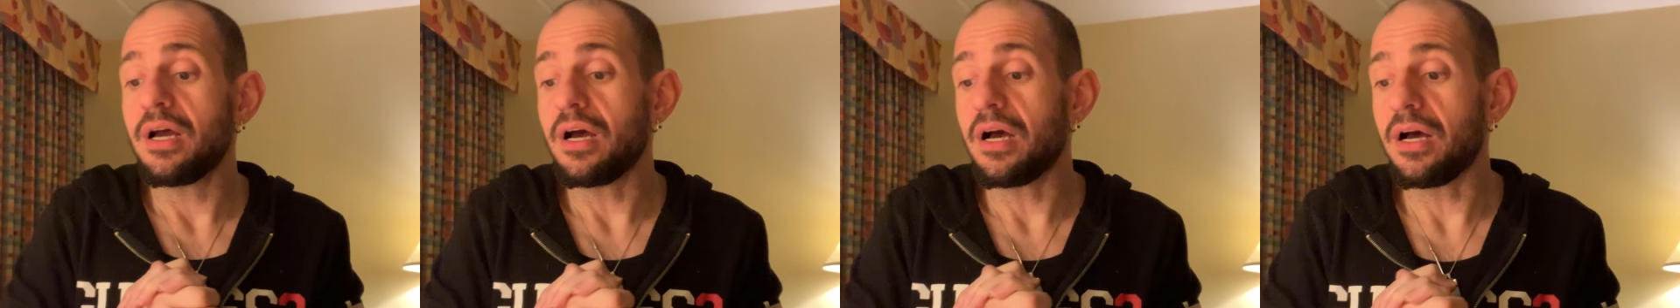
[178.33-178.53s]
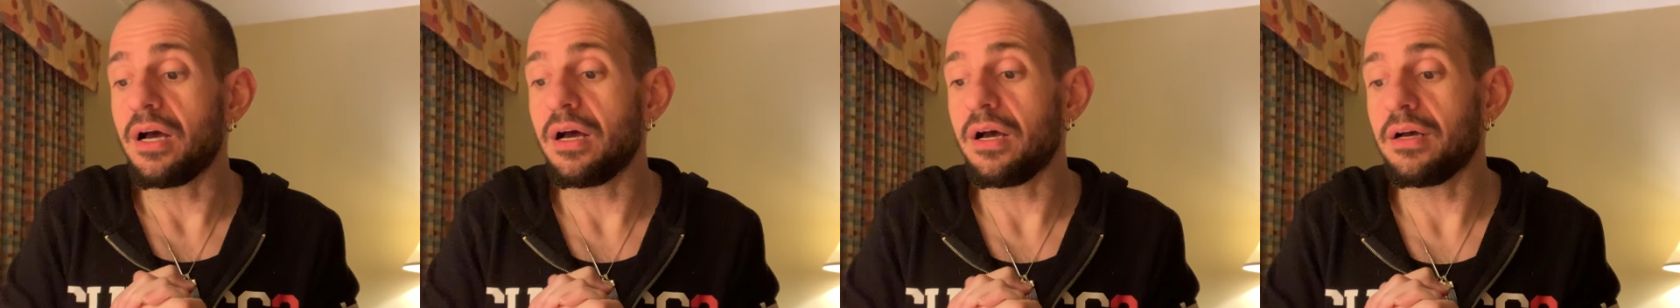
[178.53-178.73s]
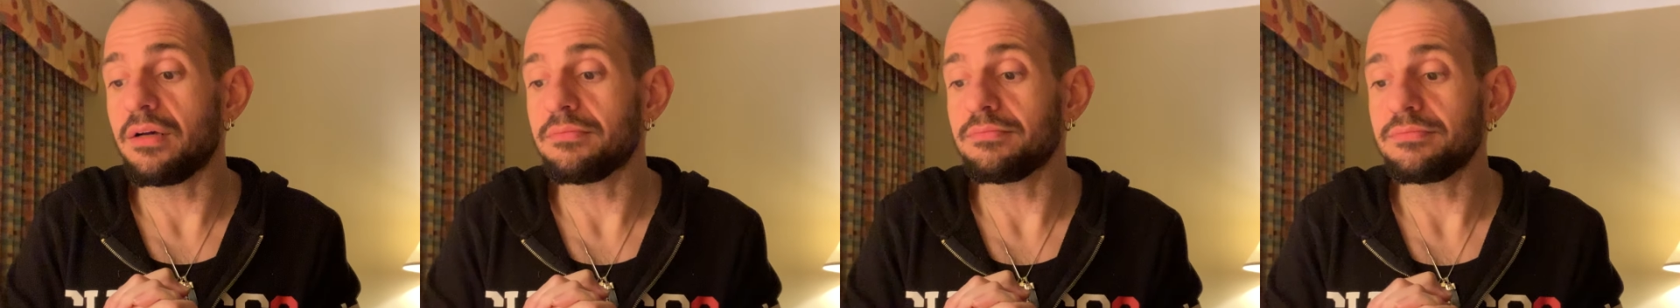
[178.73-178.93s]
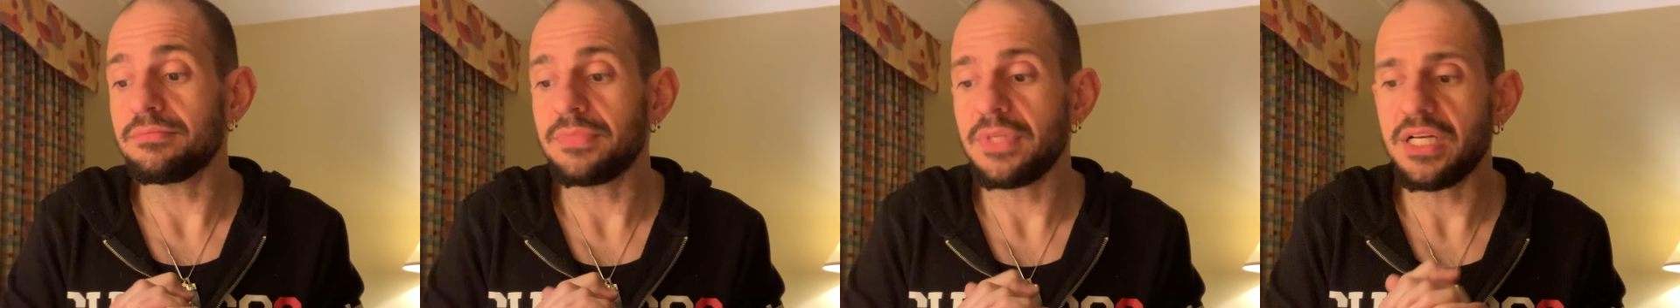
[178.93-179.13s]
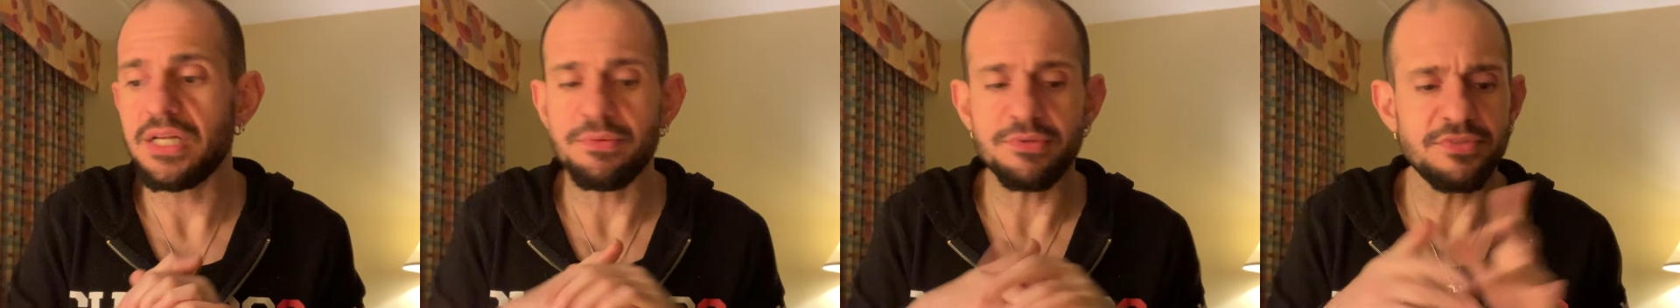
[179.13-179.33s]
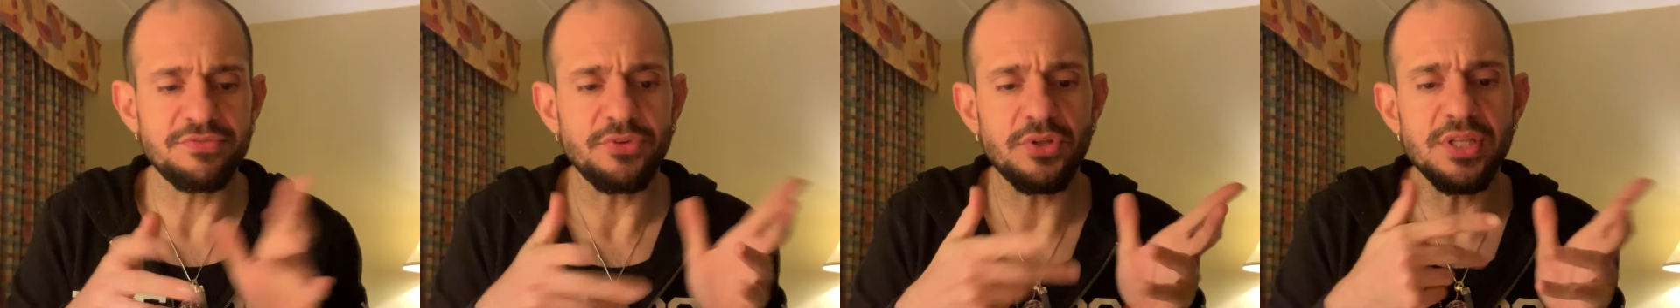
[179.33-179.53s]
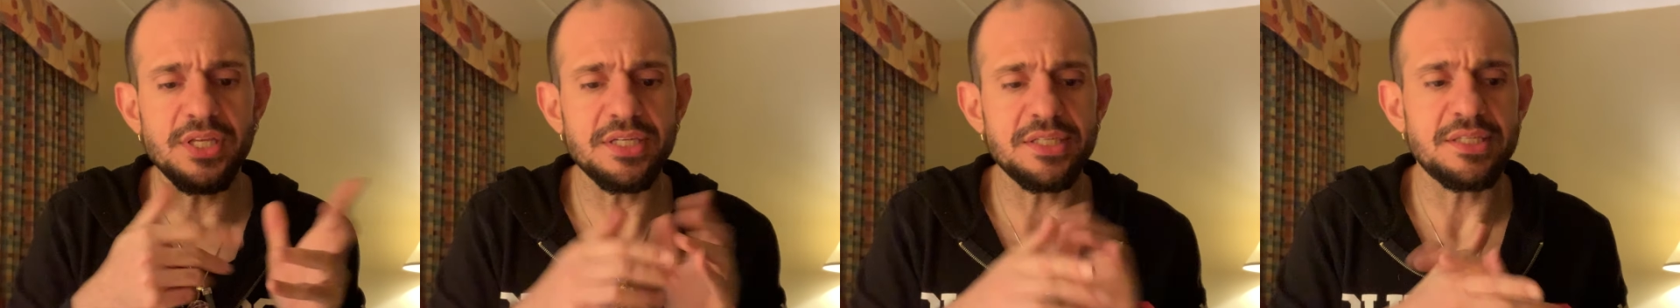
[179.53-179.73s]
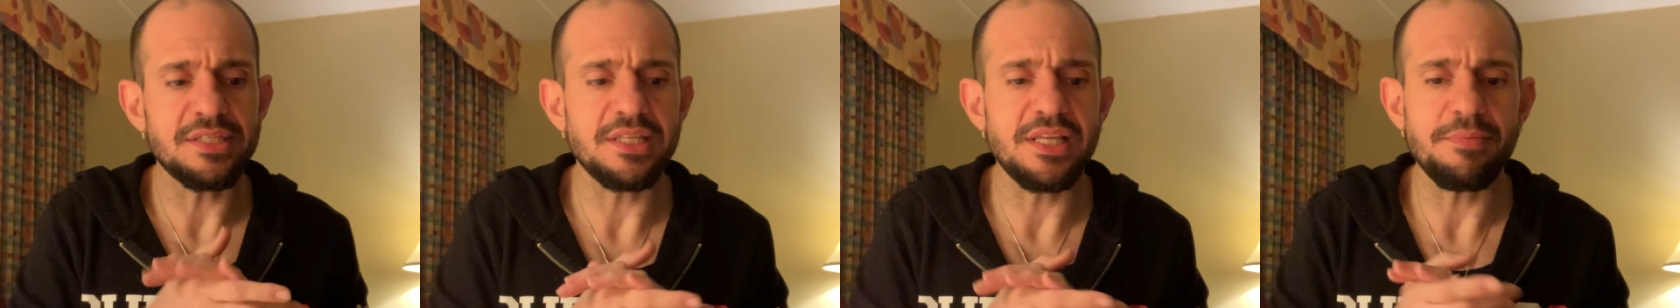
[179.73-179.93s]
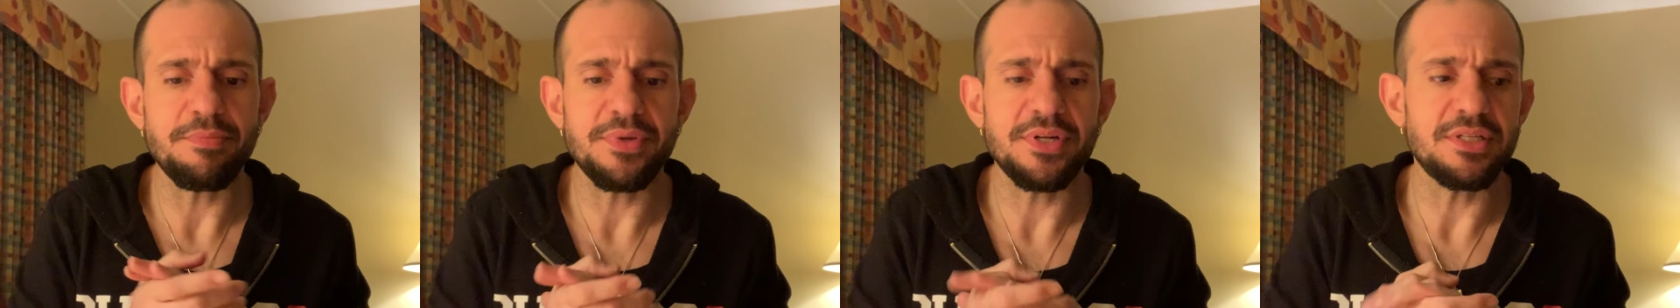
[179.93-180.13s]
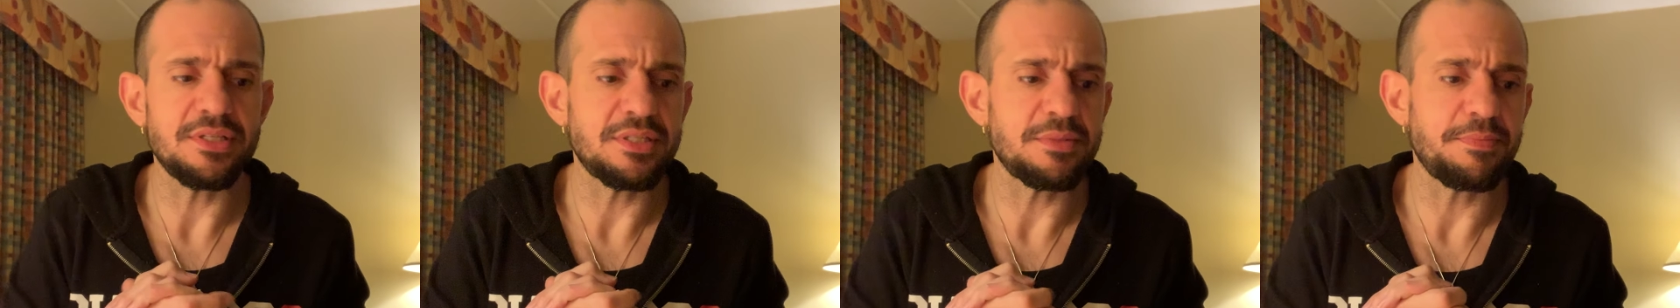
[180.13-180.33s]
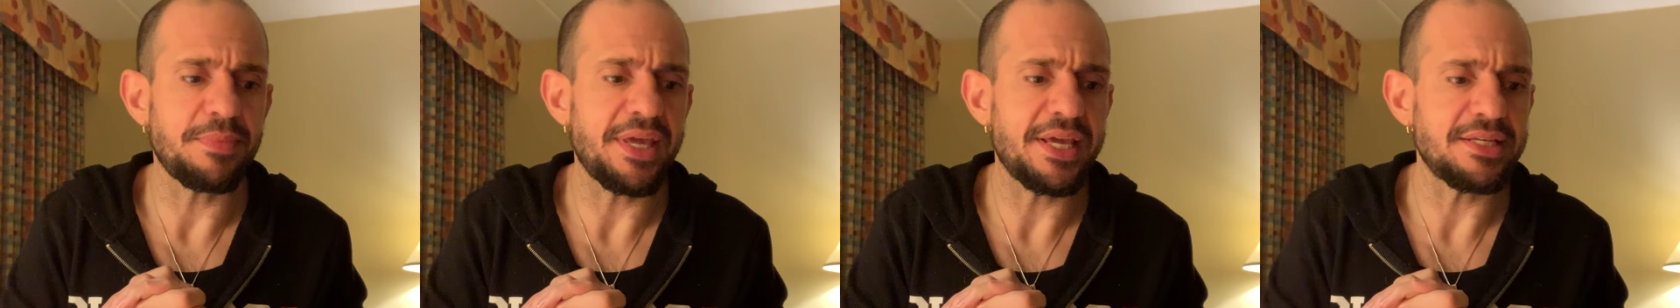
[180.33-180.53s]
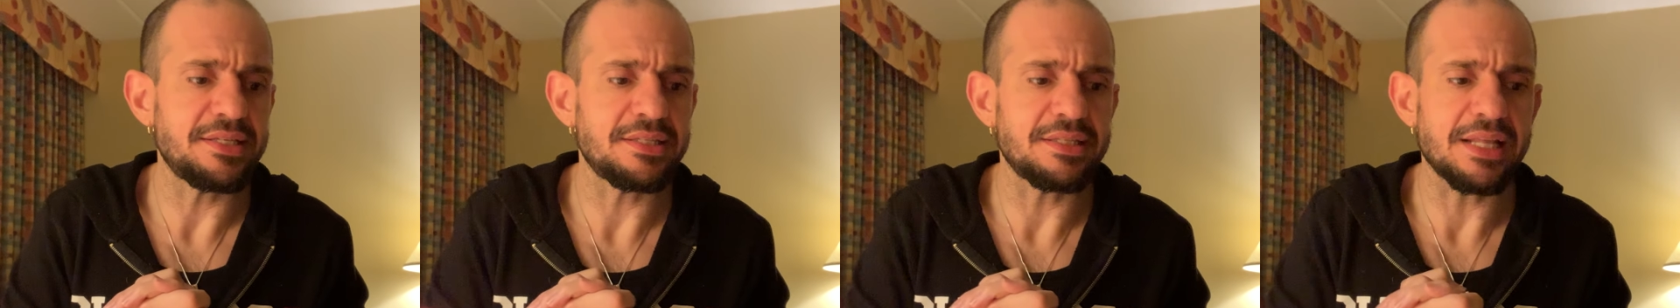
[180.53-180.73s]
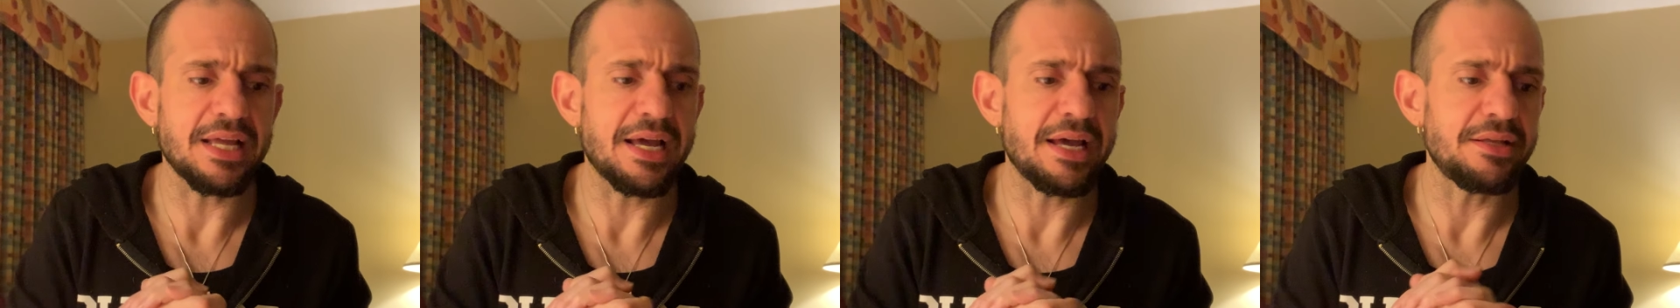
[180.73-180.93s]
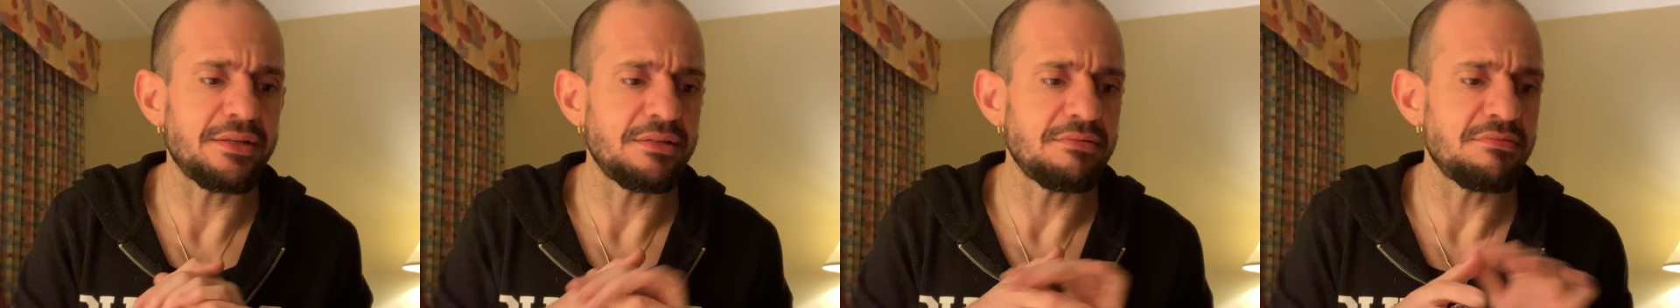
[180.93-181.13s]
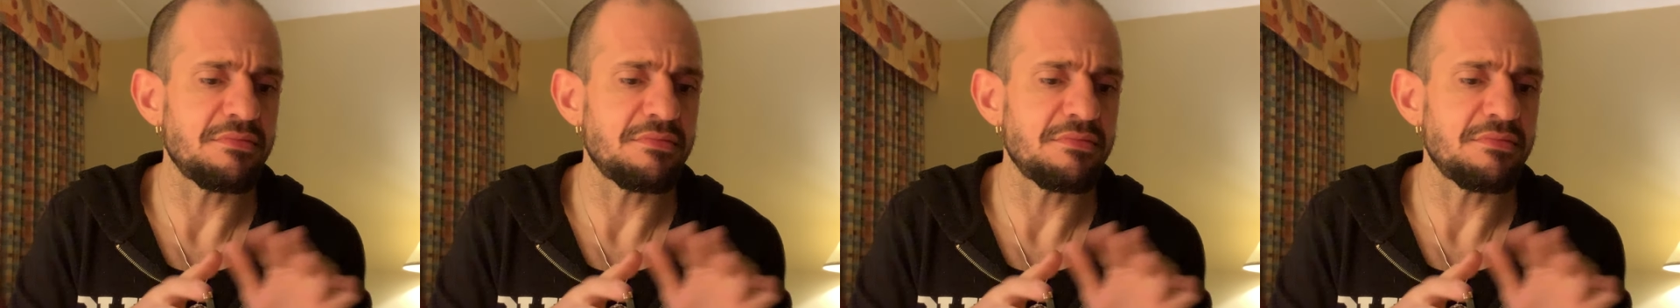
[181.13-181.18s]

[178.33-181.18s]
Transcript: Um, and I was falling asleep in a space that,